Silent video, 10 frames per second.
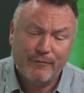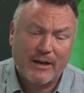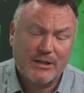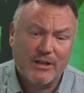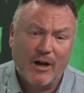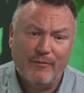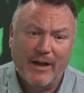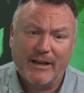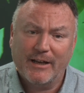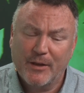Facile
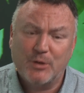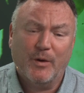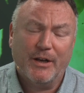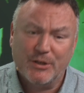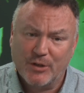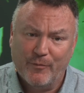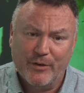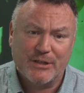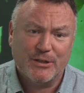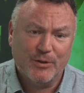Vega. Now, this one is
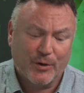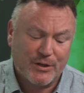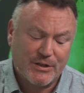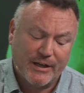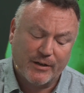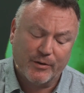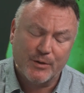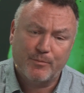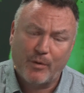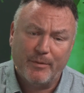obvious and not a secret.
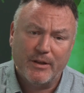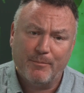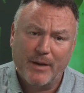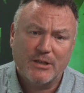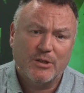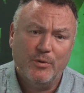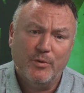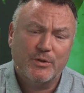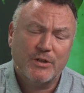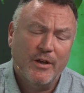It's probably the best
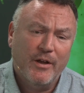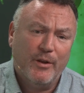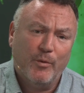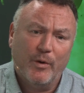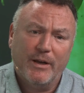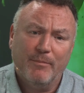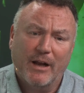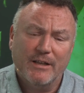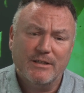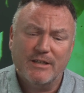horse that Willie
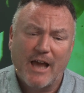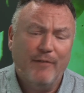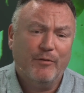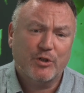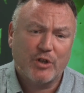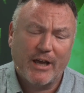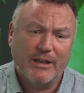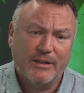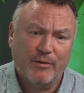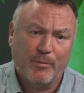Mullins has ever
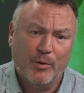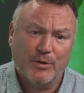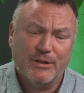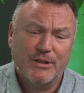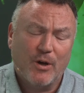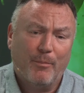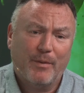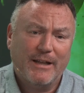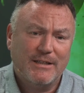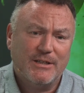trained, he reports, and he's got
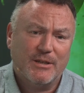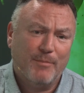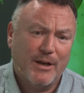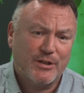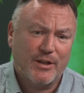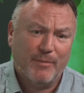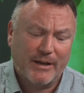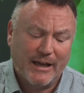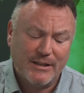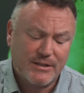plenty to measure them
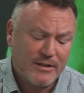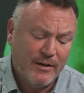against.